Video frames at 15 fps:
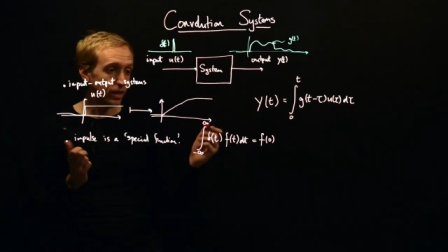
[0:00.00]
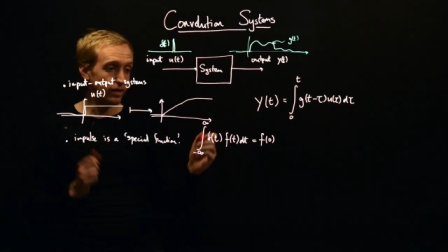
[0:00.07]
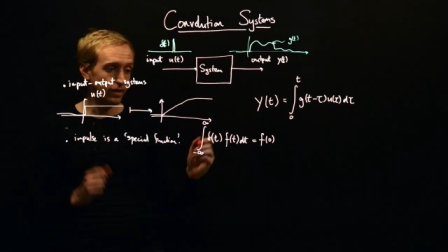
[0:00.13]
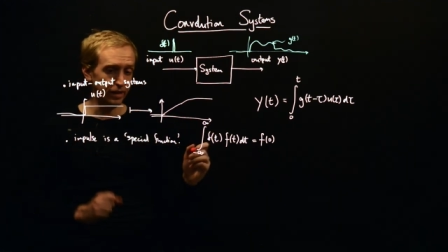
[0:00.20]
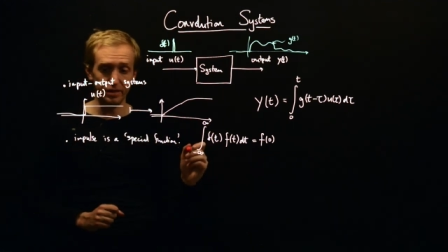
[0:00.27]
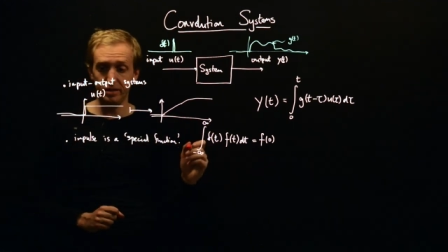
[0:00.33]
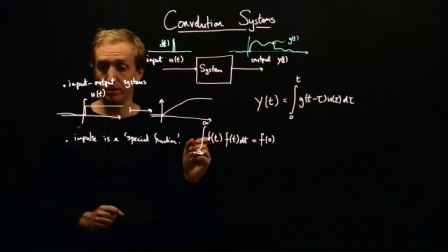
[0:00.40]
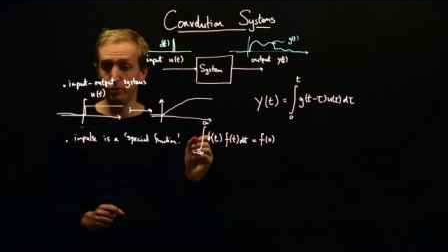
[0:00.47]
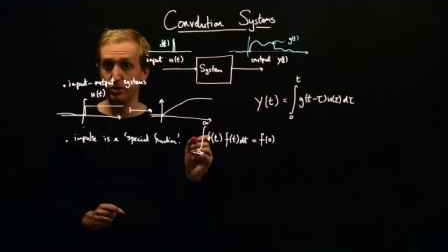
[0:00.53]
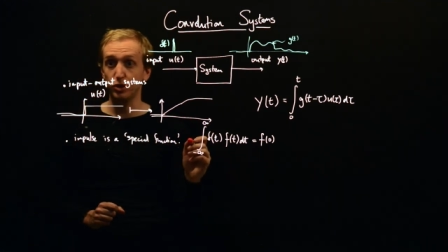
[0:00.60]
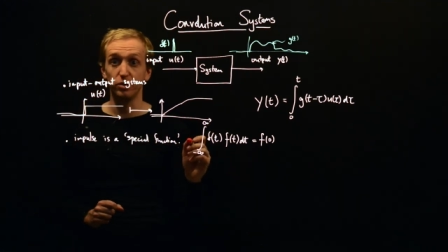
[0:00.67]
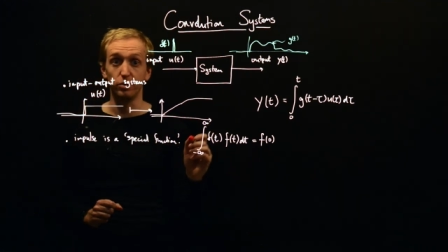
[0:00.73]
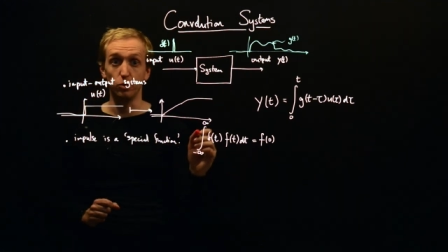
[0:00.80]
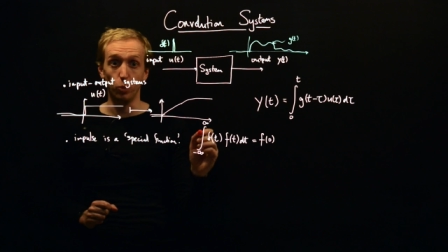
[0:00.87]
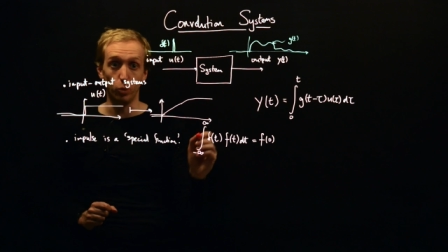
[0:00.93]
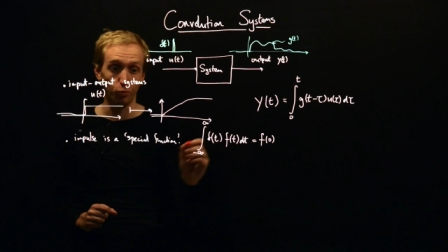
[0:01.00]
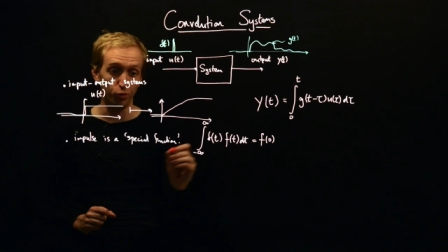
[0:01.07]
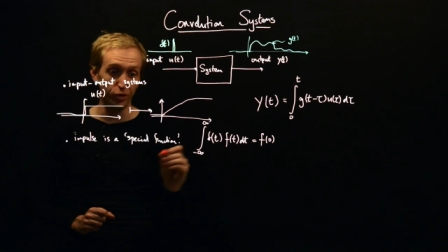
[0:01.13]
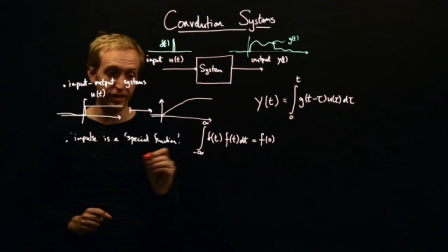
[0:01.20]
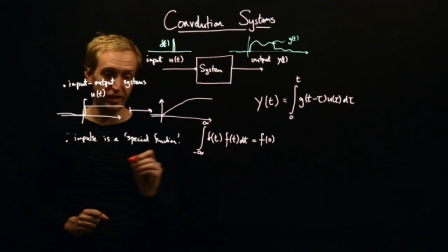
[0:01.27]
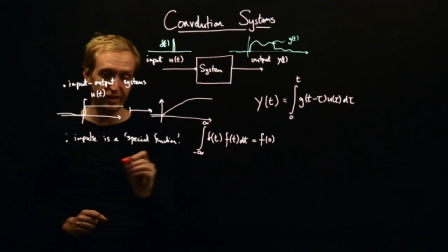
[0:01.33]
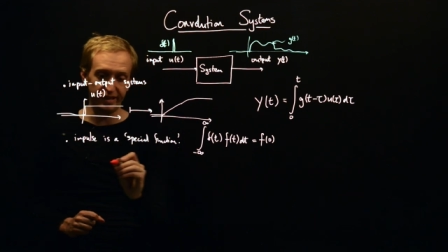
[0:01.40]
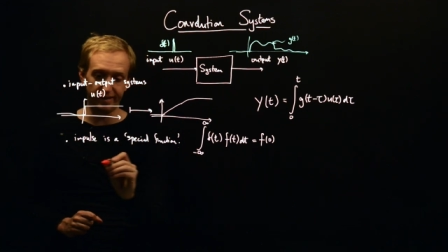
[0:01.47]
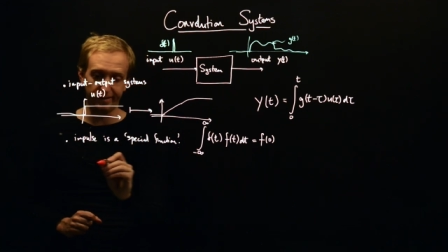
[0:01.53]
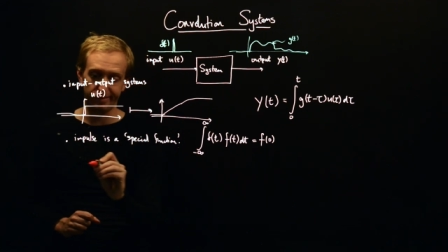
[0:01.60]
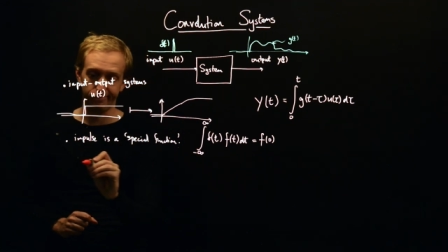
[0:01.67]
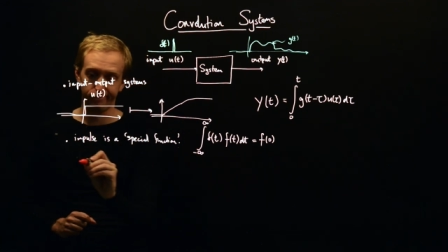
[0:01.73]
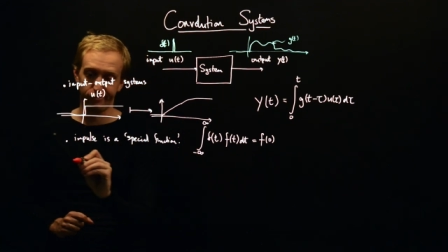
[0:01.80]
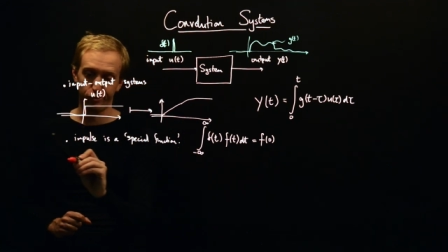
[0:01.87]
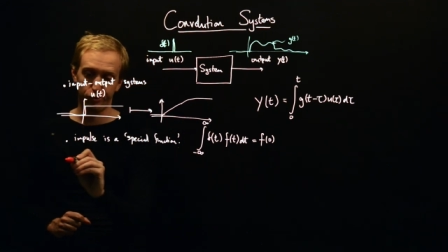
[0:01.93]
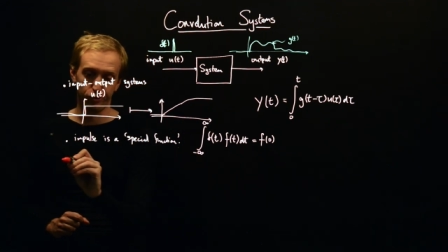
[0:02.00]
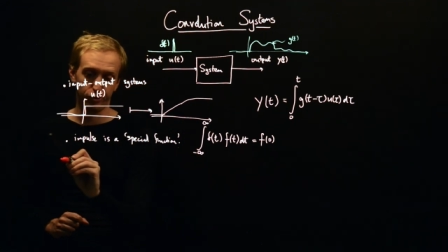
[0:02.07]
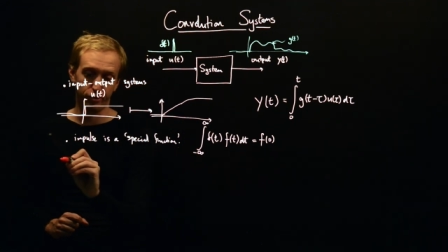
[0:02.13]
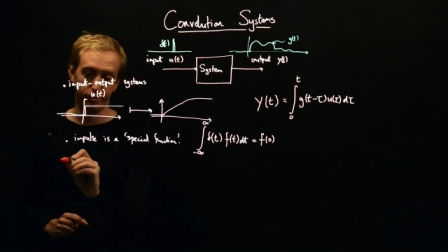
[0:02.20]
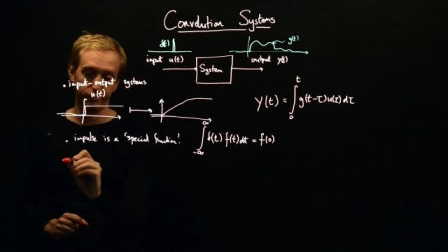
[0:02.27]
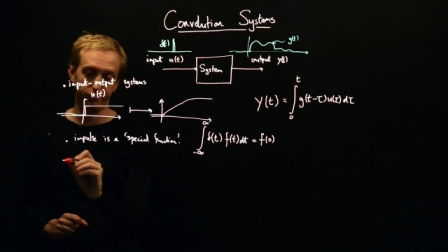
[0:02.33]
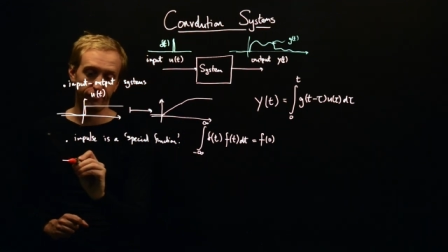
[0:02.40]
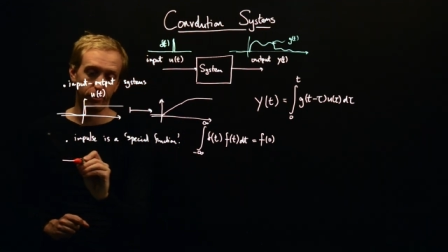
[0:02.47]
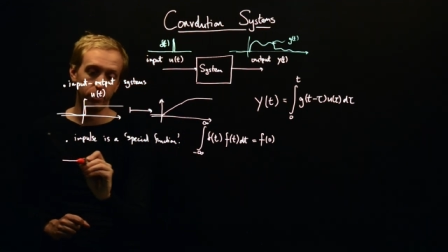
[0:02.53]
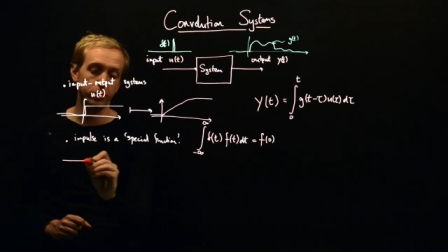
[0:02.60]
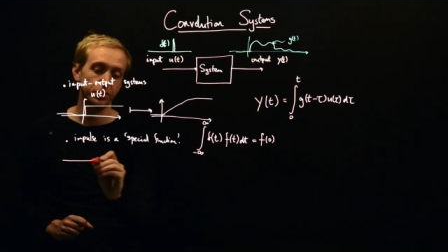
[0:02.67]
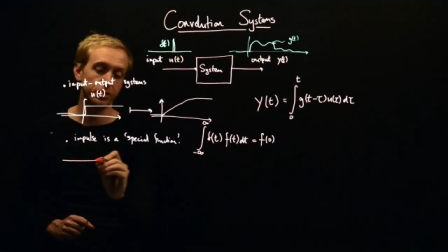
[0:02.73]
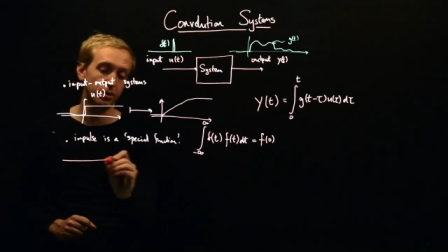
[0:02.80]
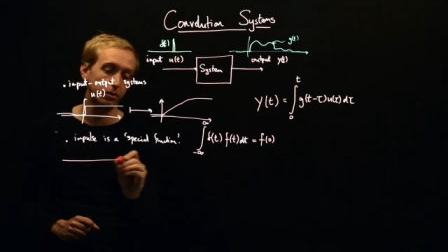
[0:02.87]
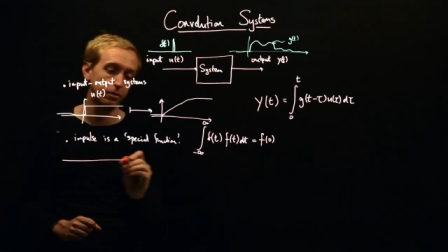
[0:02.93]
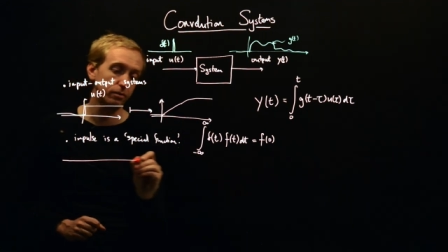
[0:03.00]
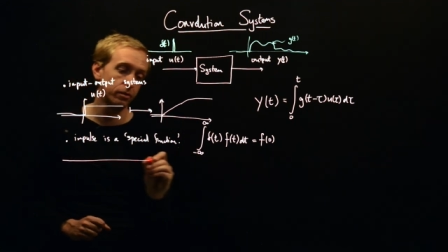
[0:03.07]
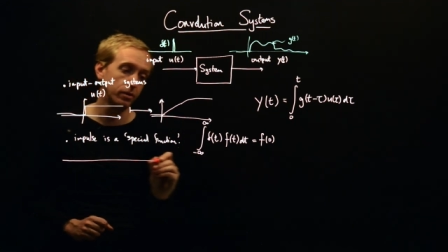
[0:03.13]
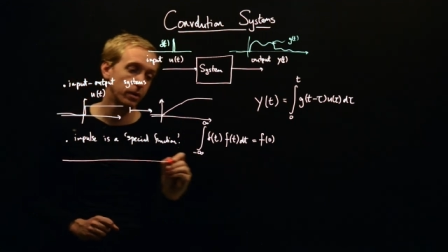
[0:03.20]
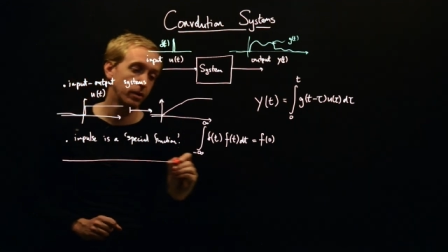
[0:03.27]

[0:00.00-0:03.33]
And that's the question that we're really going to try and focus on